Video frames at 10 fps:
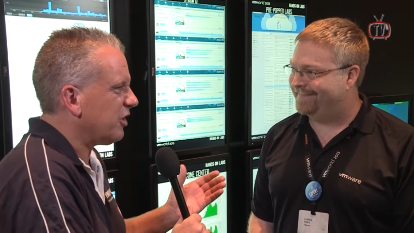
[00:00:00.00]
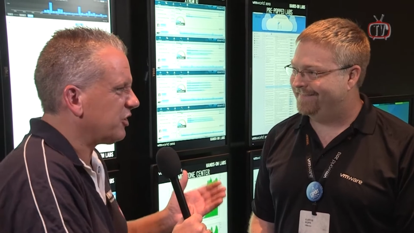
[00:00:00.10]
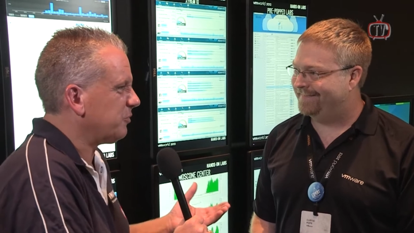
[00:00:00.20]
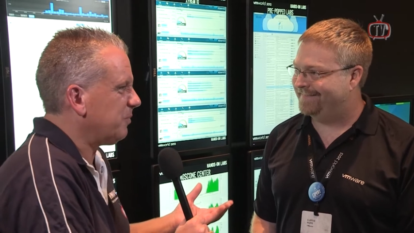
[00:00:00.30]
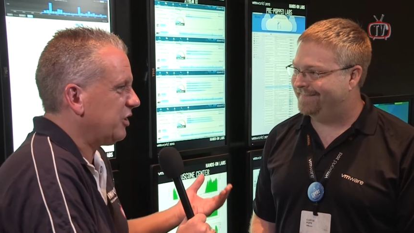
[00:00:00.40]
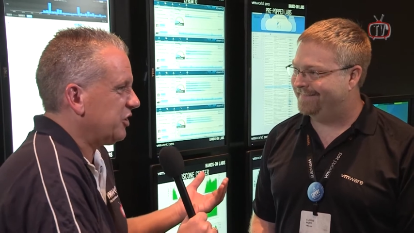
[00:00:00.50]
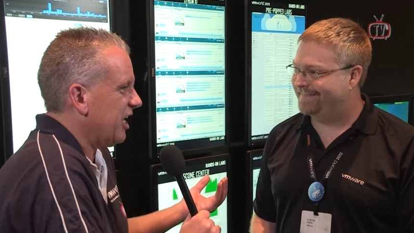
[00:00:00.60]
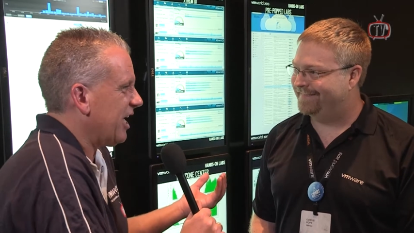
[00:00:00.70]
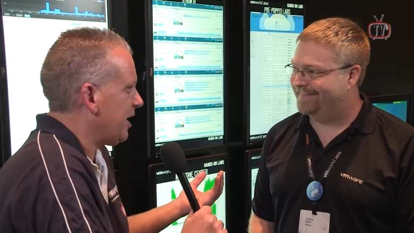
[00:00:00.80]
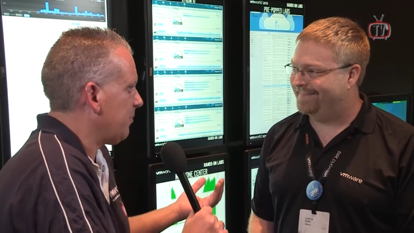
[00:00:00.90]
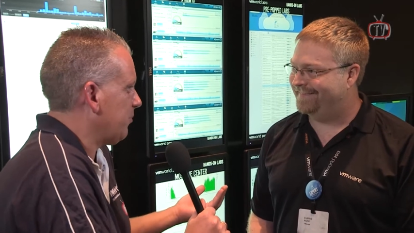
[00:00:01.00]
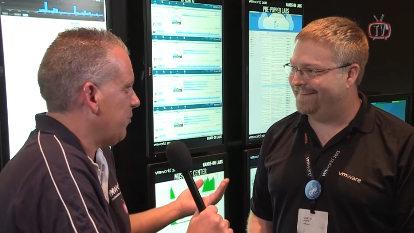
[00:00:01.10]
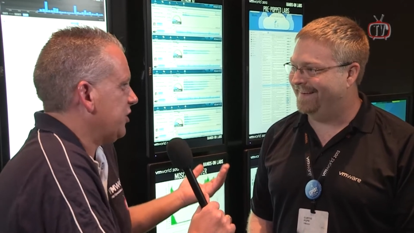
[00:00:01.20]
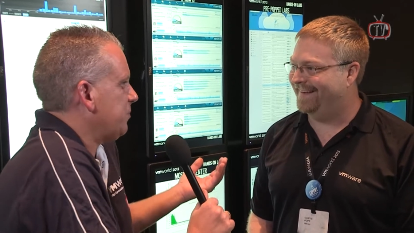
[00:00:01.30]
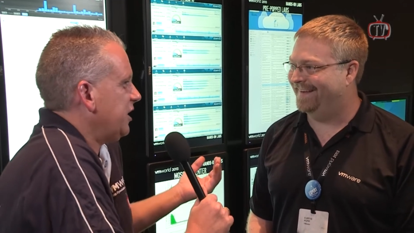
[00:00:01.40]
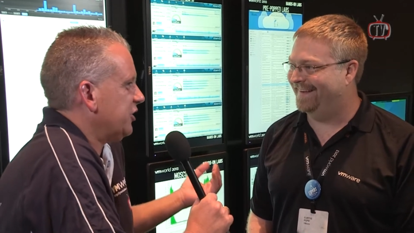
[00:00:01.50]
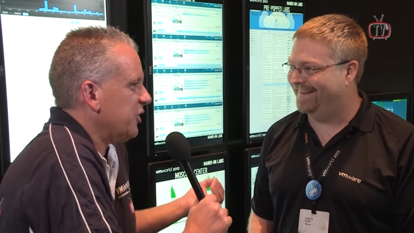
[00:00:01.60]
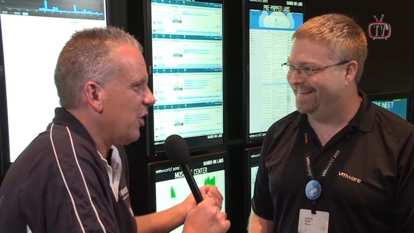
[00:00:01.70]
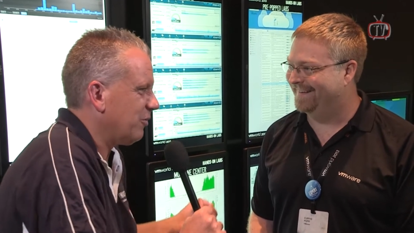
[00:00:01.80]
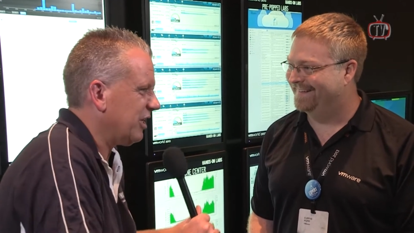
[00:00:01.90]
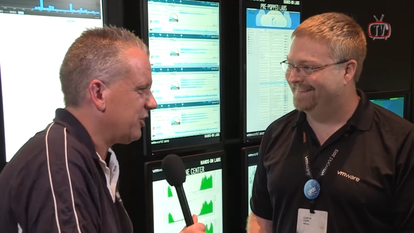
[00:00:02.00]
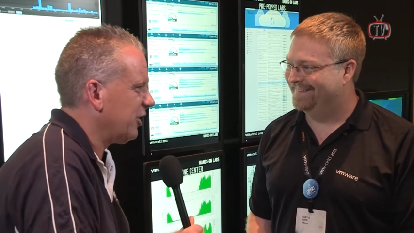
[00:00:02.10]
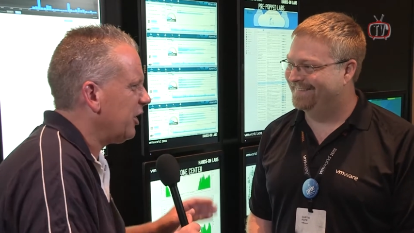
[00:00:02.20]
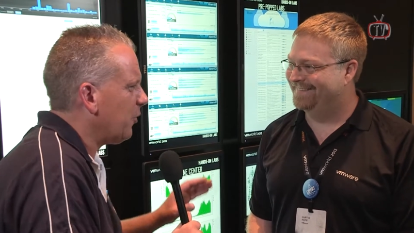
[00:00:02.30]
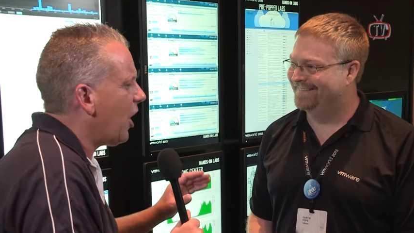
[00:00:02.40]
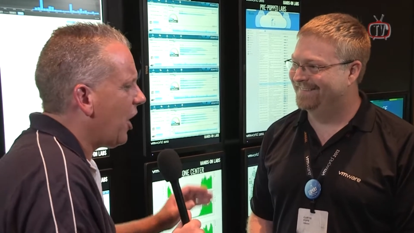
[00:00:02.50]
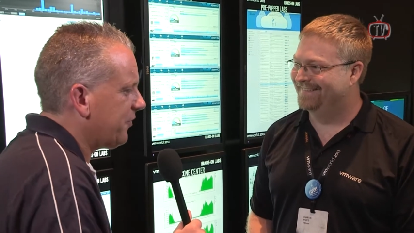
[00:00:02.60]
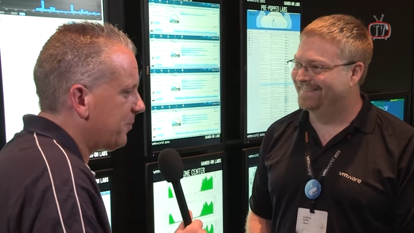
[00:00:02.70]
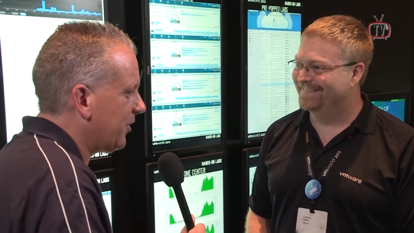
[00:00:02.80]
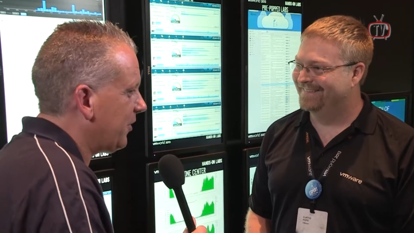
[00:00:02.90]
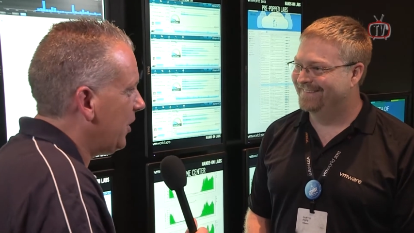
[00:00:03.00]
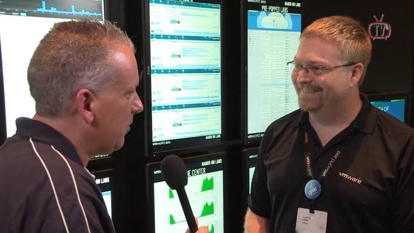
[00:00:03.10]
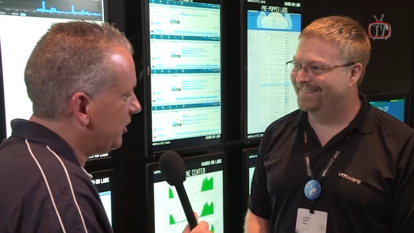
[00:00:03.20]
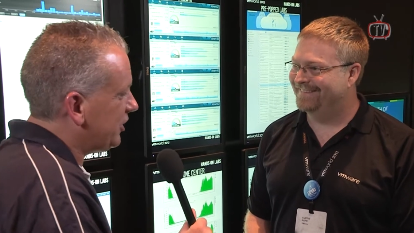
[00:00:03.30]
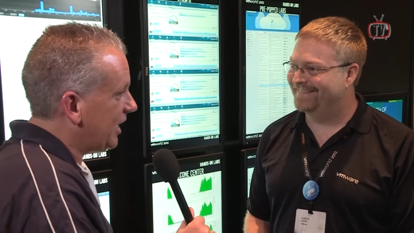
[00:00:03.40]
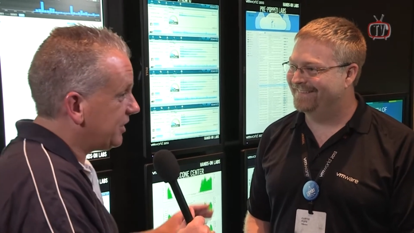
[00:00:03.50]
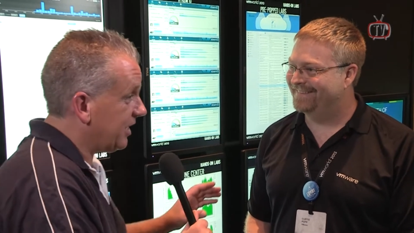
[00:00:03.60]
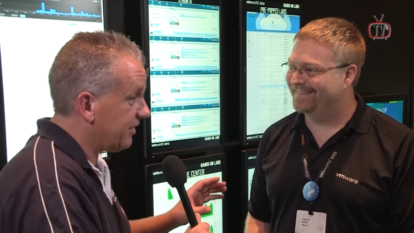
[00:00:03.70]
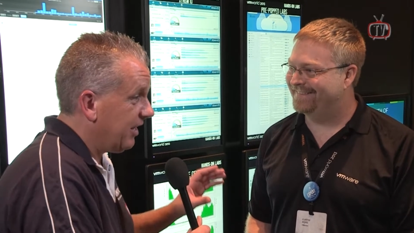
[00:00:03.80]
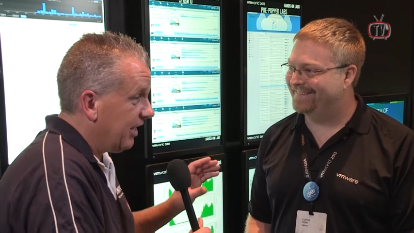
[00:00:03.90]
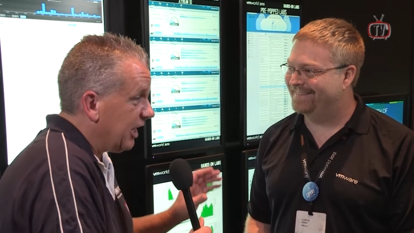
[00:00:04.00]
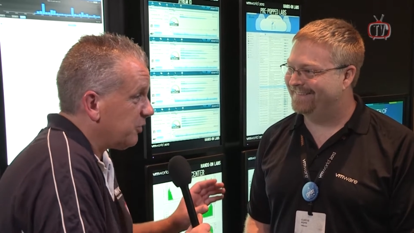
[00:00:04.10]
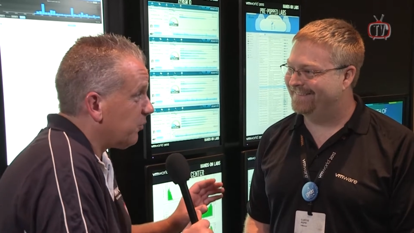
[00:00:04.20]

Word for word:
Speaker 1: Dutch means nee, which means no. That's a little odd, but besides that, it